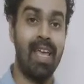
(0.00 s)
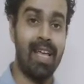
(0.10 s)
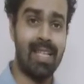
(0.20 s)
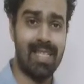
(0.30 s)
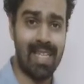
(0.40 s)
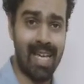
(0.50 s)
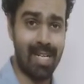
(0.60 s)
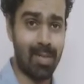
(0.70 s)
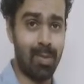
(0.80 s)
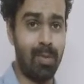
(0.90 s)
Stay at
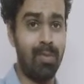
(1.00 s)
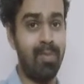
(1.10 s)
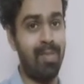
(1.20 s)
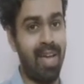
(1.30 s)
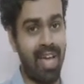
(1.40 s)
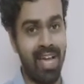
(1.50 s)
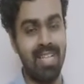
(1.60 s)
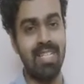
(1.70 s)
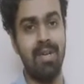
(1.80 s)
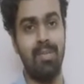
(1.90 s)
home and
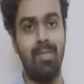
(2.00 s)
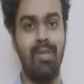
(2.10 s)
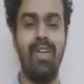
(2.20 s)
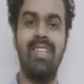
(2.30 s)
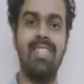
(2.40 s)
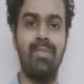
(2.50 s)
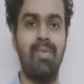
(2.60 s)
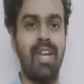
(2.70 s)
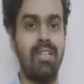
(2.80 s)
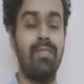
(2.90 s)
prevent the spread
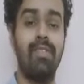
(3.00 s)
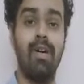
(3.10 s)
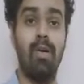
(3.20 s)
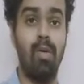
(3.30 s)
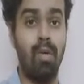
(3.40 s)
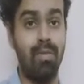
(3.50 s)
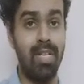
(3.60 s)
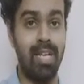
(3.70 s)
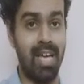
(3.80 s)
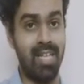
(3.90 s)
of COVID
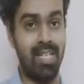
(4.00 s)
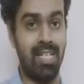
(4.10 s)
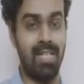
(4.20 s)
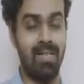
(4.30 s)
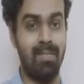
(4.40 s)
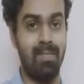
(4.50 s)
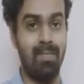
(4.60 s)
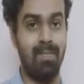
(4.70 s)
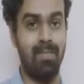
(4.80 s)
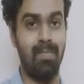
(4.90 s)
19.
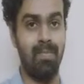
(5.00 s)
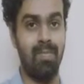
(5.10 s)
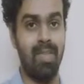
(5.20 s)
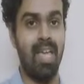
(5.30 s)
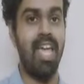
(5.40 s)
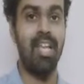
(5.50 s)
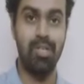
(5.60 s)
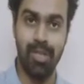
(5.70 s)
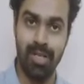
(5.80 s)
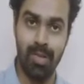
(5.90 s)
Ensure
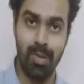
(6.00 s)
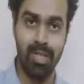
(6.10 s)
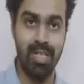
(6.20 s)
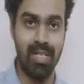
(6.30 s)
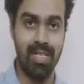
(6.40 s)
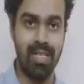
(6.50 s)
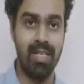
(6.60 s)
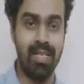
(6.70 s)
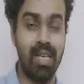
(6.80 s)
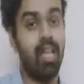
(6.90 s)
social
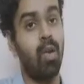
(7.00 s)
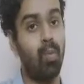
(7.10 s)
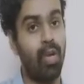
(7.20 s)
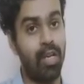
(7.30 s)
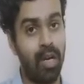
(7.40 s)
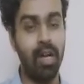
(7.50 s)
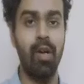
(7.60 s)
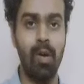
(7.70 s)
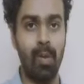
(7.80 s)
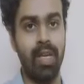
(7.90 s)
distancing when you are
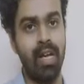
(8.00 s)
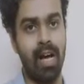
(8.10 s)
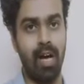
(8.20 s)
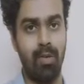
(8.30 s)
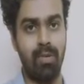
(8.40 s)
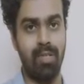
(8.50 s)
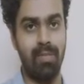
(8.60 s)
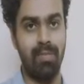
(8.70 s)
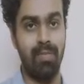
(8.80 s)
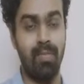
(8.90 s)
going out.
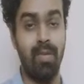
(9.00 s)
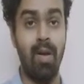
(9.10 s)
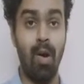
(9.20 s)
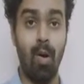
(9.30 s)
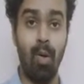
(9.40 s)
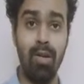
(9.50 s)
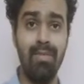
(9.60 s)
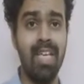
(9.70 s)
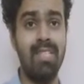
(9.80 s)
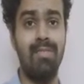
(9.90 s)

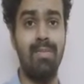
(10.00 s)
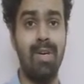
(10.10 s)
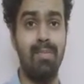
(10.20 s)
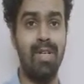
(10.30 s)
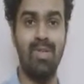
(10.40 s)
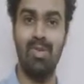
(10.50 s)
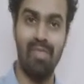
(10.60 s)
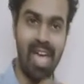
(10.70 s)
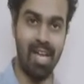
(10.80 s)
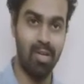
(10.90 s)
Always remember to wear
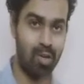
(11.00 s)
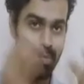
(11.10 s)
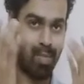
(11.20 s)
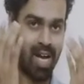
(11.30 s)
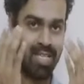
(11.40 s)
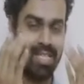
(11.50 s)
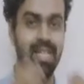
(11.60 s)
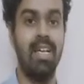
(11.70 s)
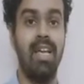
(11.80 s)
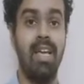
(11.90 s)
your mask
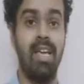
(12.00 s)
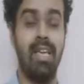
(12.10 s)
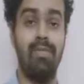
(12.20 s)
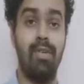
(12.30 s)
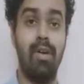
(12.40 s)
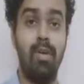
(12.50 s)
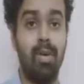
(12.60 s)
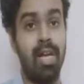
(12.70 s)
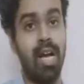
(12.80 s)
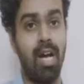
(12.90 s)
if you are going
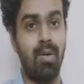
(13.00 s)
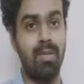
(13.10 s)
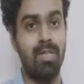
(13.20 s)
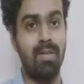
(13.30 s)
out.